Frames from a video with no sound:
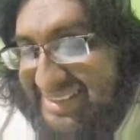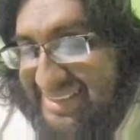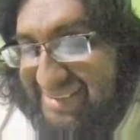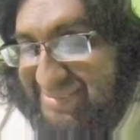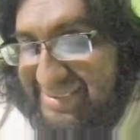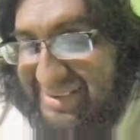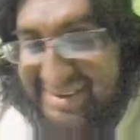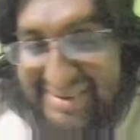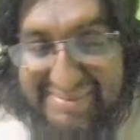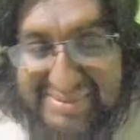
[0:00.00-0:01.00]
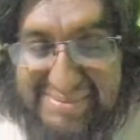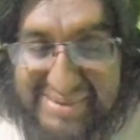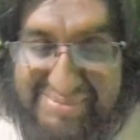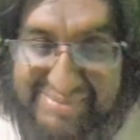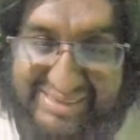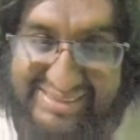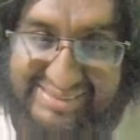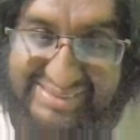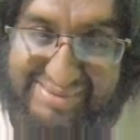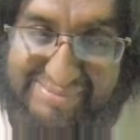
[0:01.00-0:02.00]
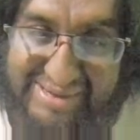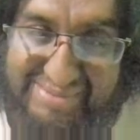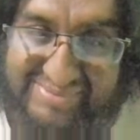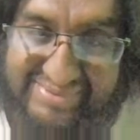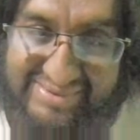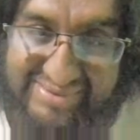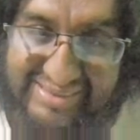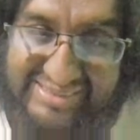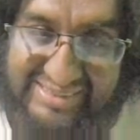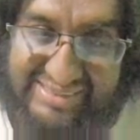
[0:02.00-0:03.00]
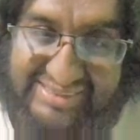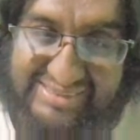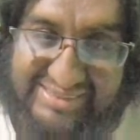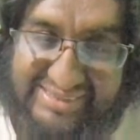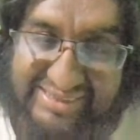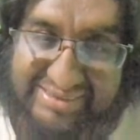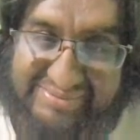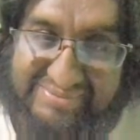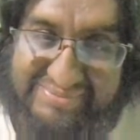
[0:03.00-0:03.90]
Therefore, an empty map matches are maps. You are seeing this here.